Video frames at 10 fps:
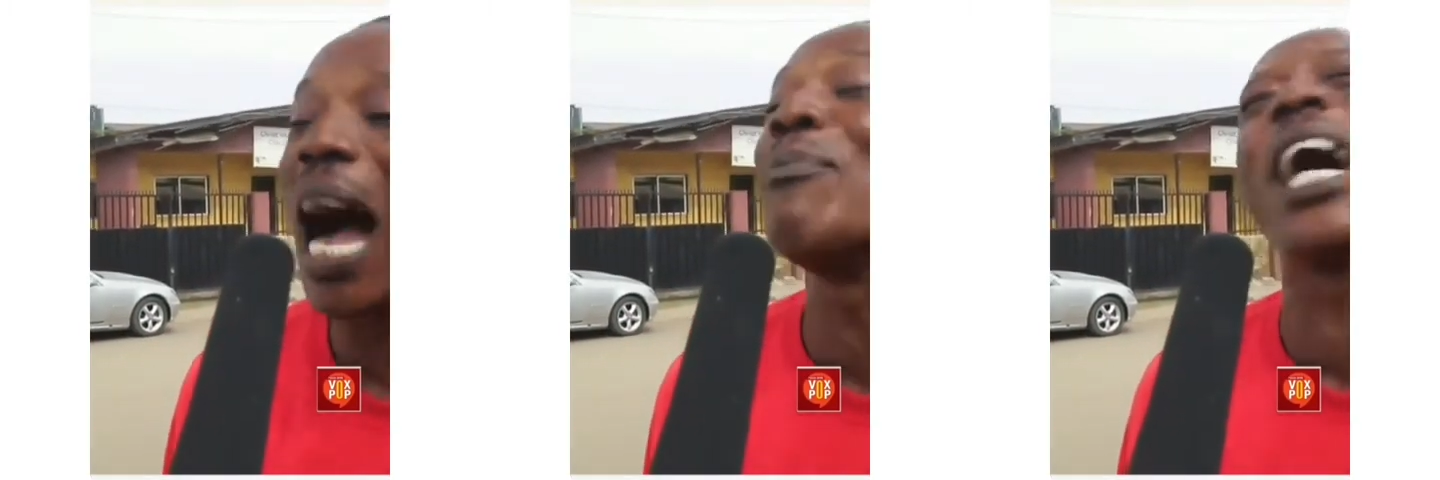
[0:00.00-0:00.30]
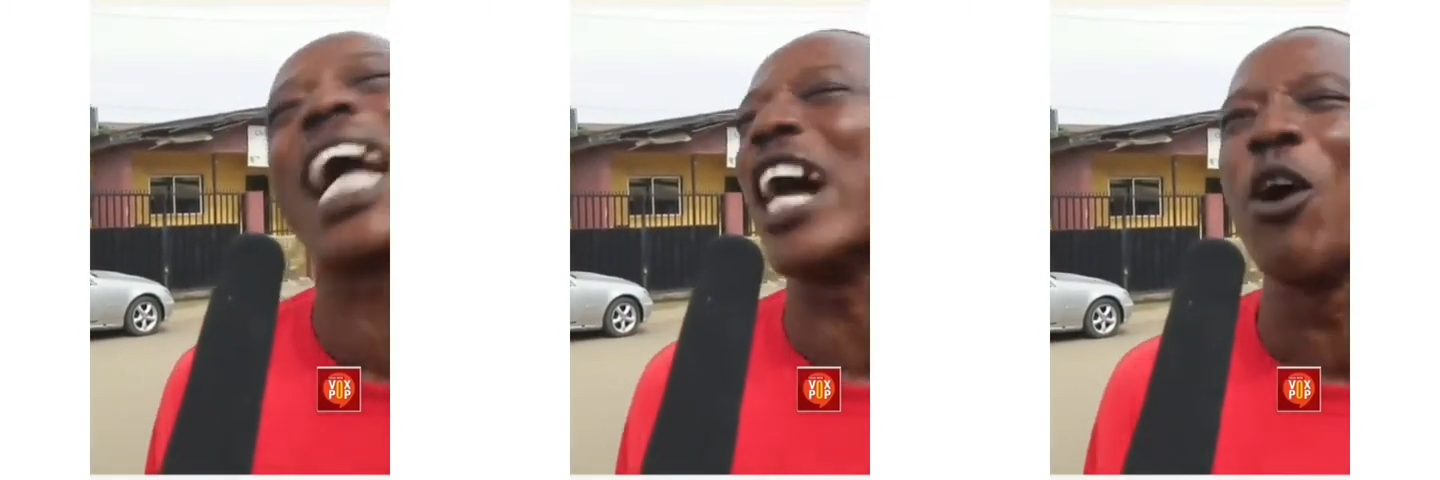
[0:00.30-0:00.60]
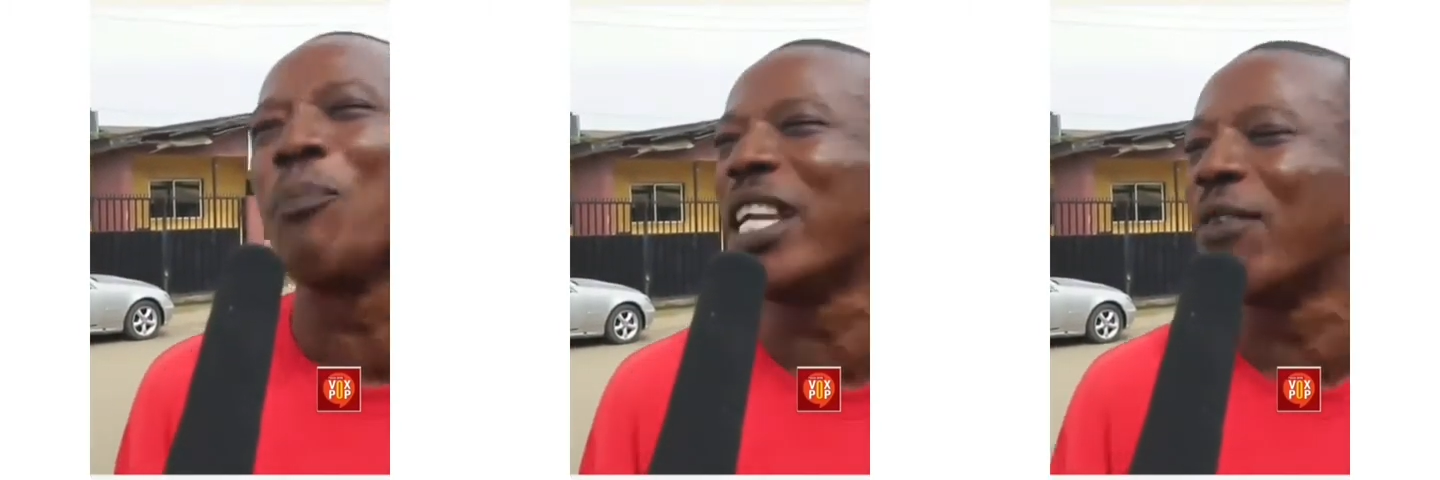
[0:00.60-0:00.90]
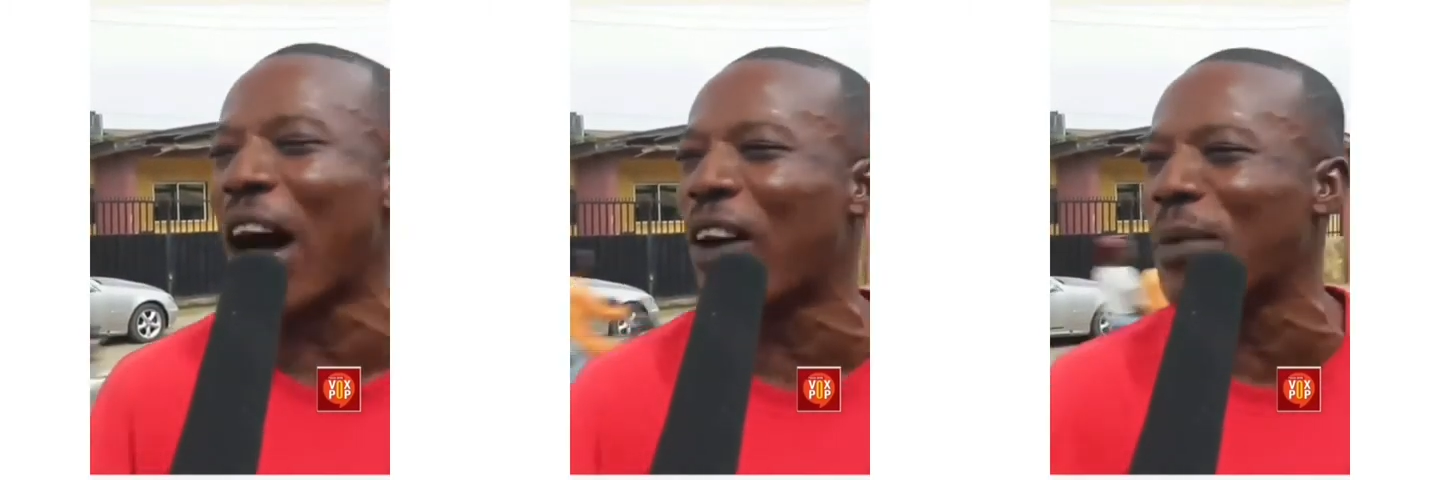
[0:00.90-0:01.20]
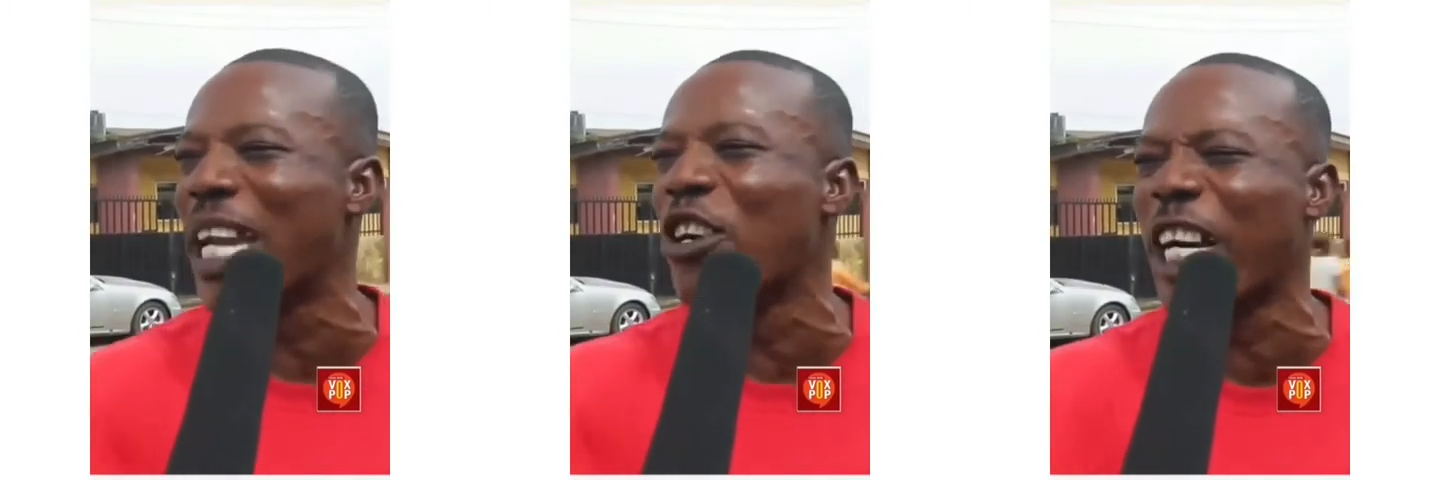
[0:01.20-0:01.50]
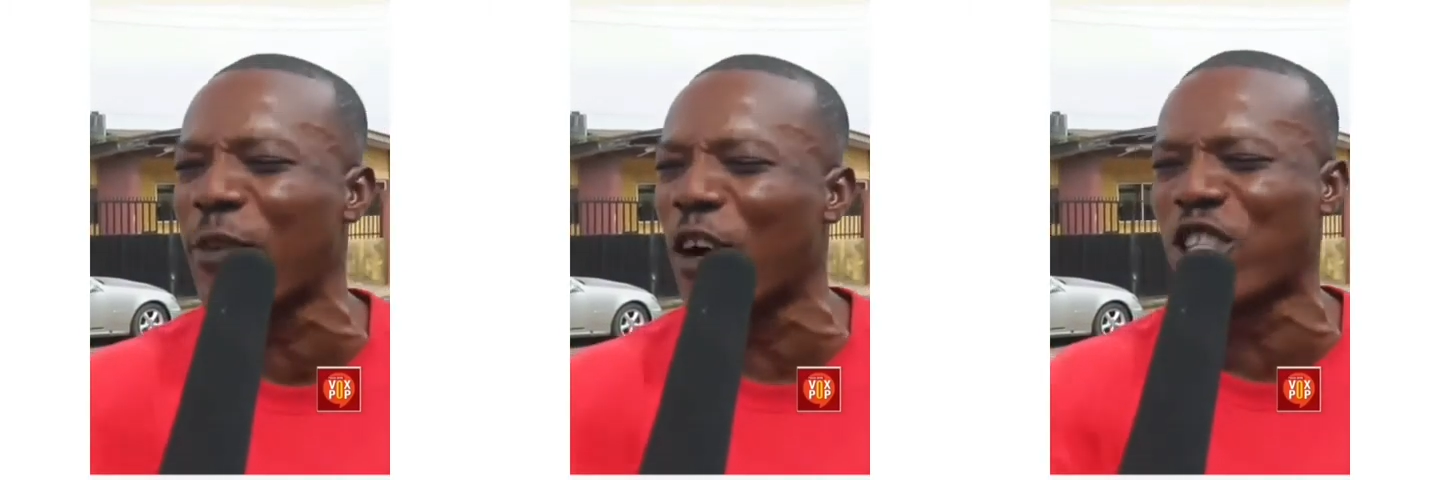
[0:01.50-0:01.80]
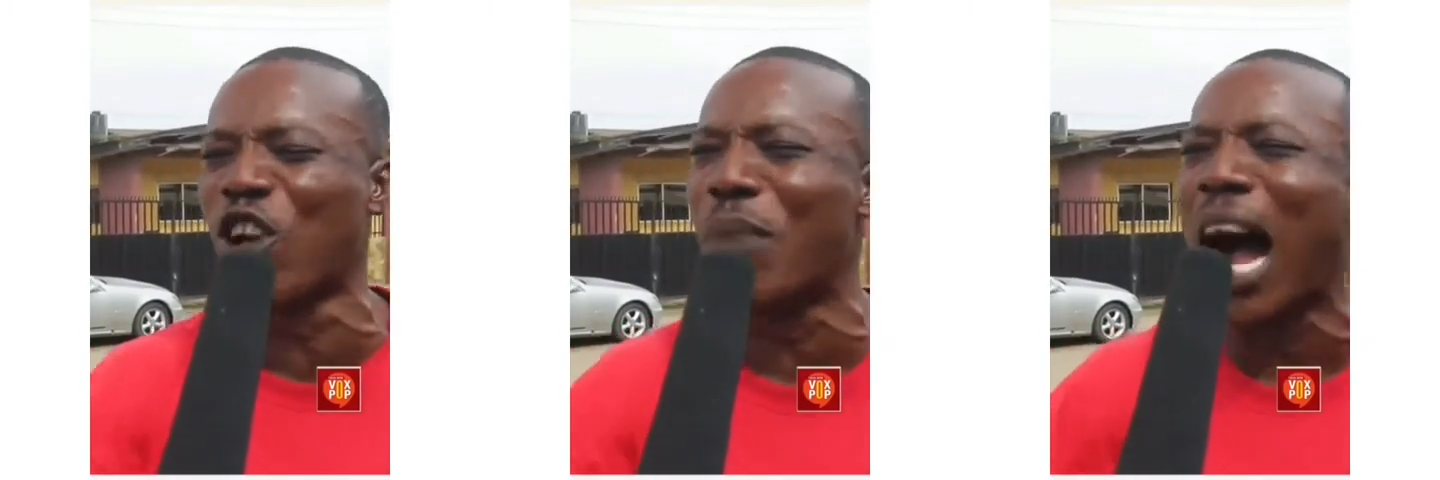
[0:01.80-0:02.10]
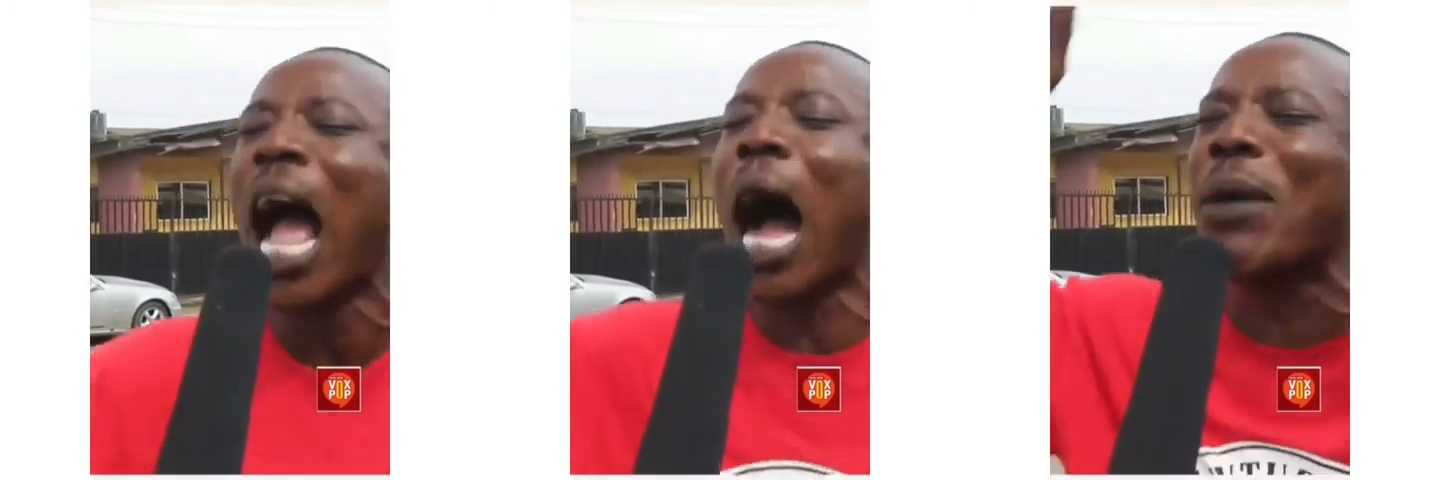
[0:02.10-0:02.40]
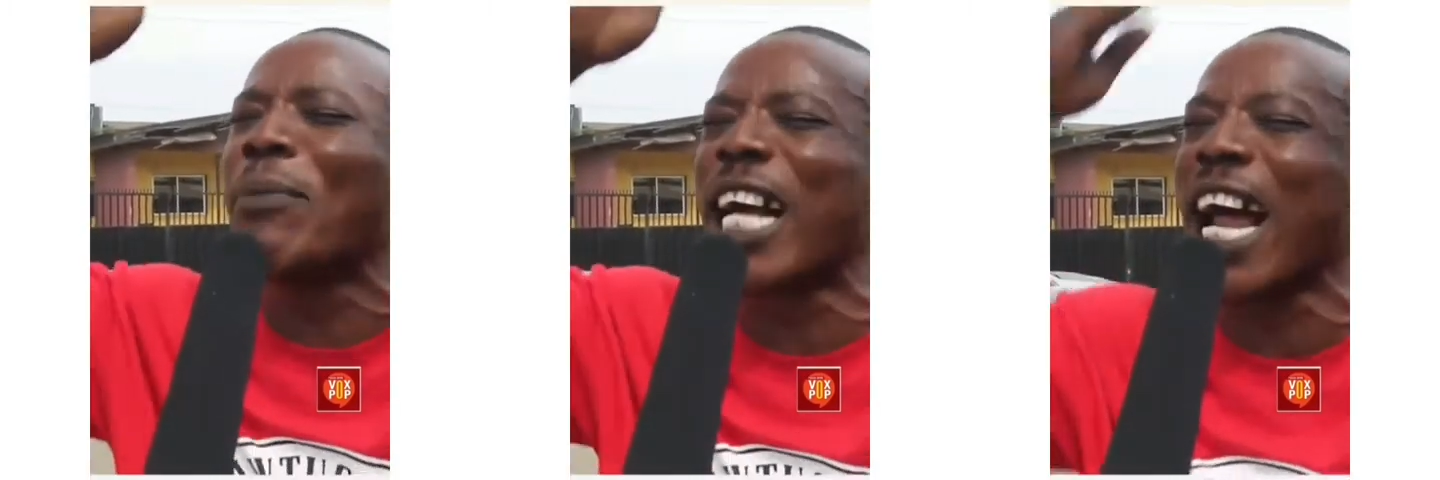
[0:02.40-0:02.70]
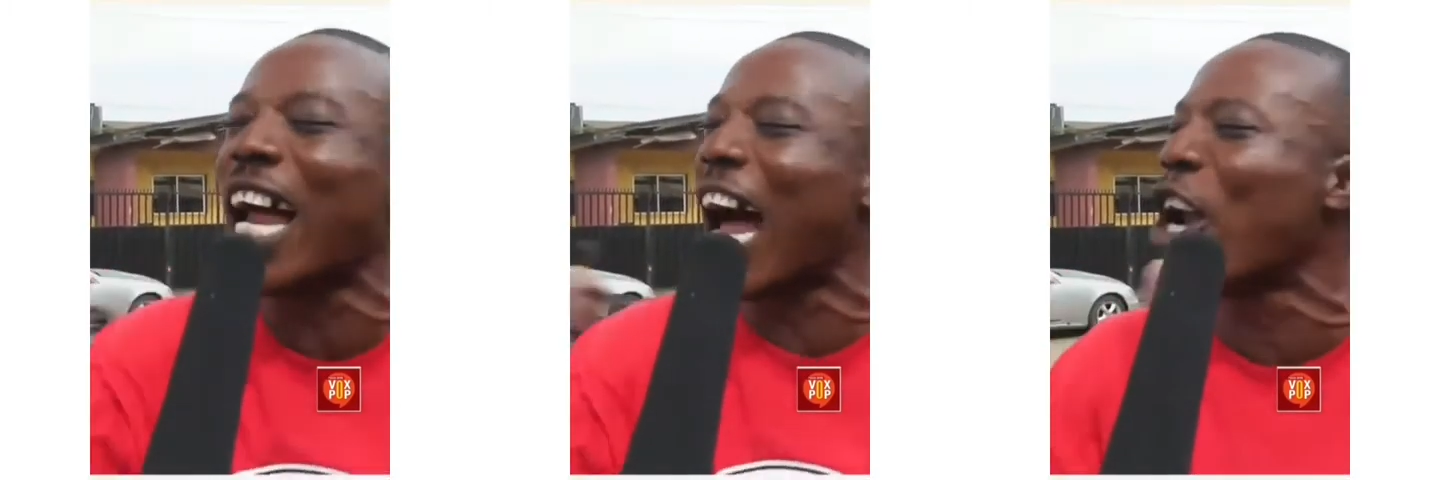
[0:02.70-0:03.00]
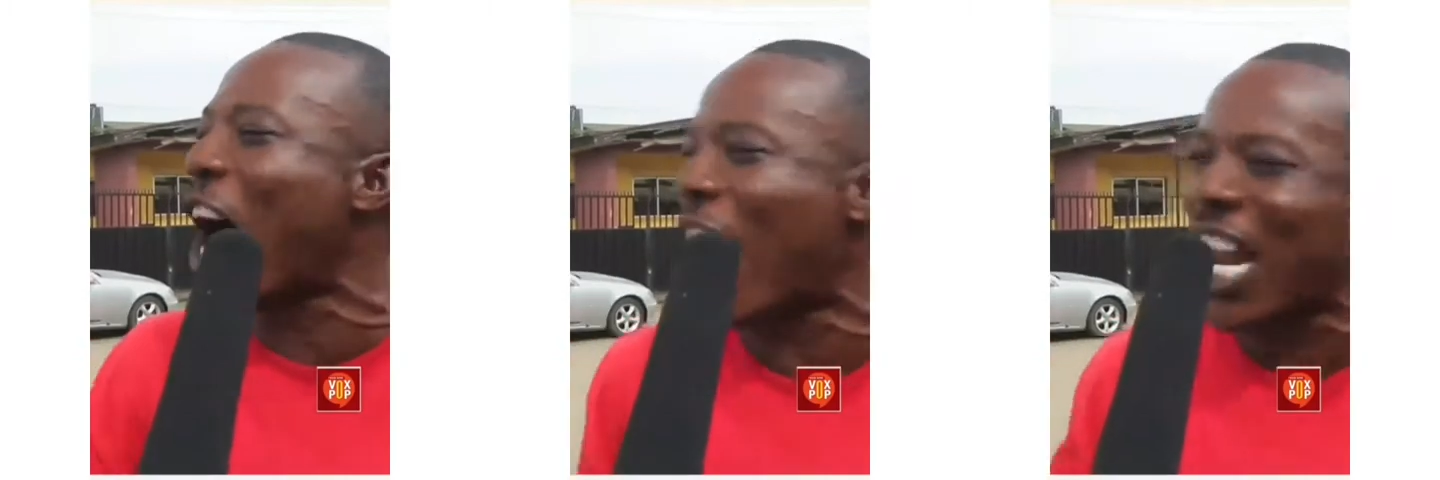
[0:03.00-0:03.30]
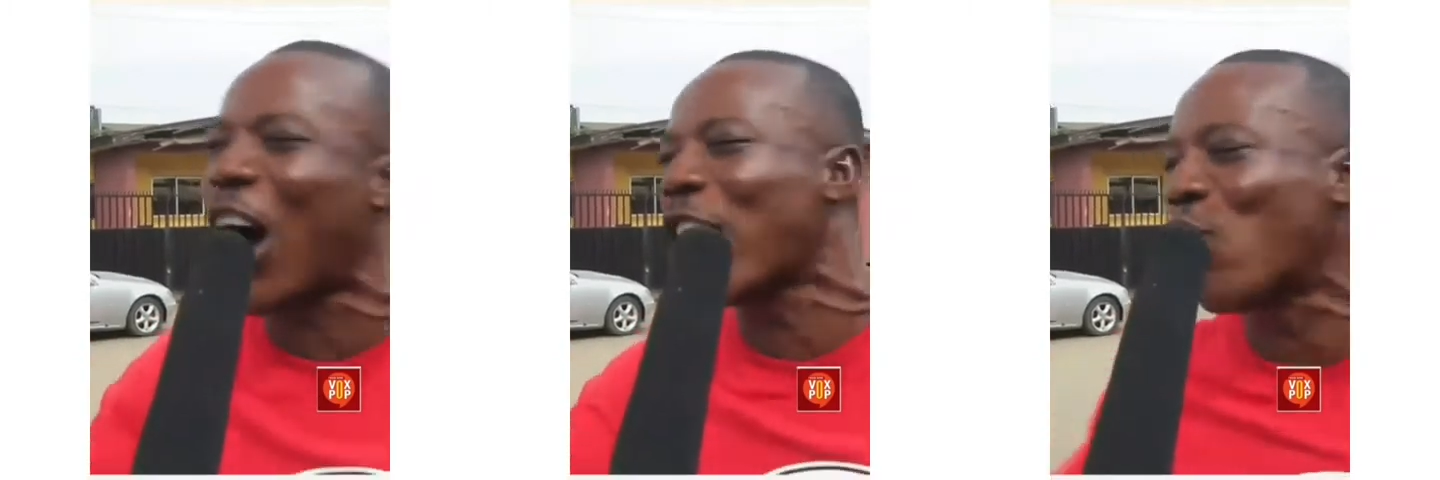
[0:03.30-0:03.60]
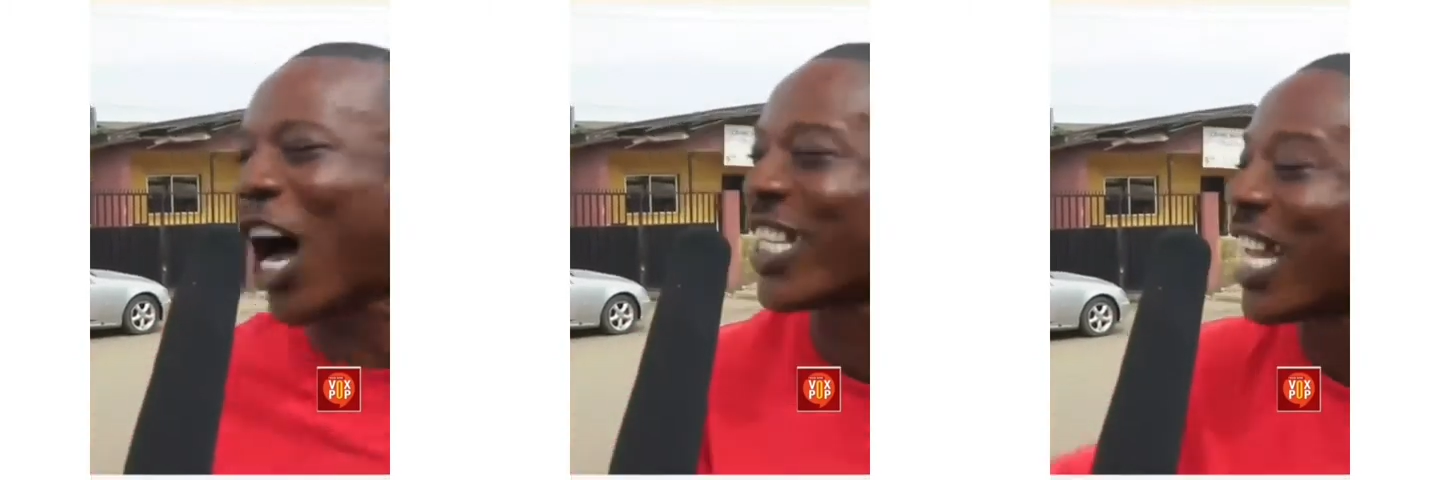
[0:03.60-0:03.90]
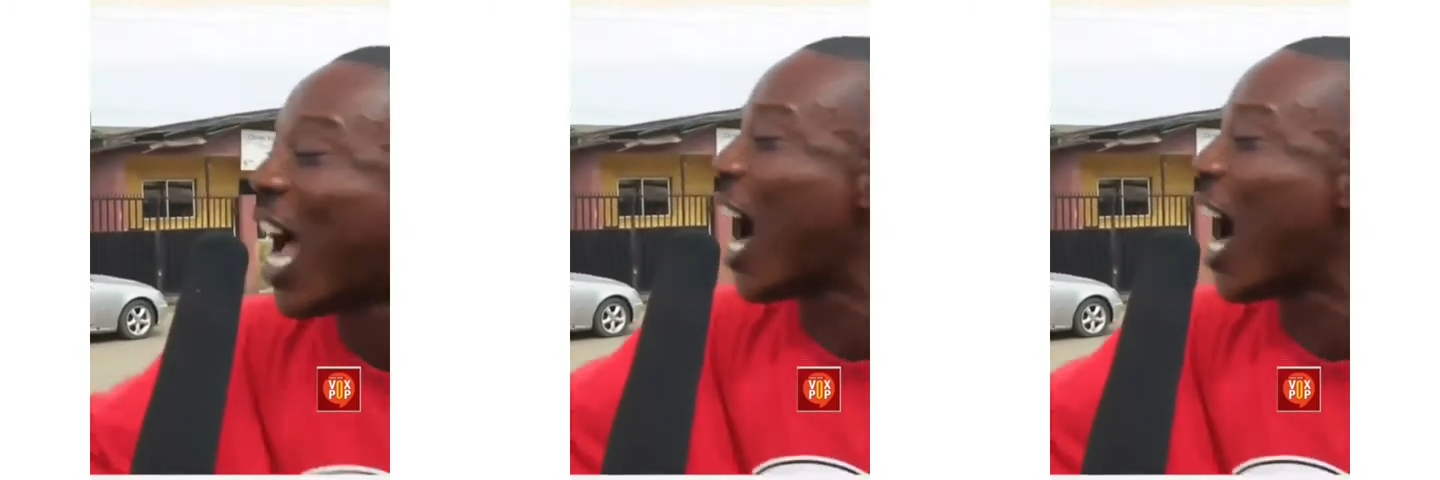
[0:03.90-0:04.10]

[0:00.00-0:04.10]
I beg, I don't believe that. I mean, they don't give us number. I beg, I don't go